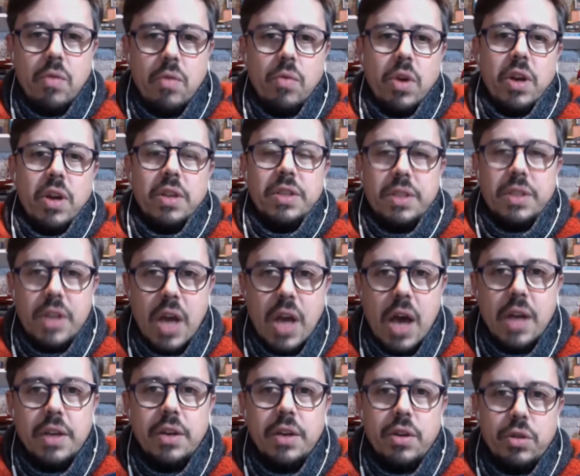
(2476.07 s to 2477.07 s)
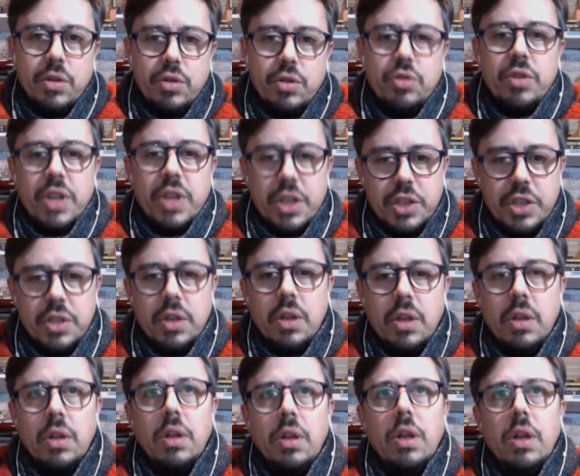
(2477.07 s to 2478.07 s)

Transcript: where it's not your traditional,